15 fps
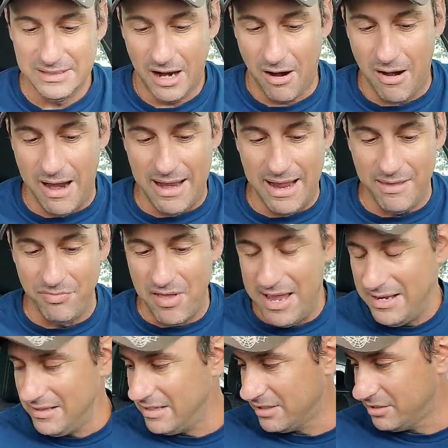All right. And
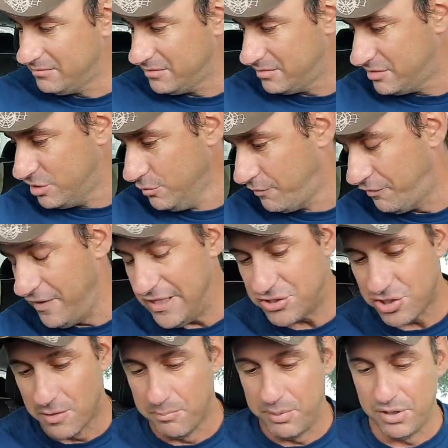then the two
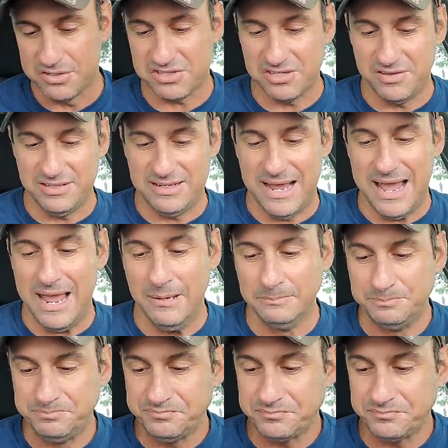feature books of the day.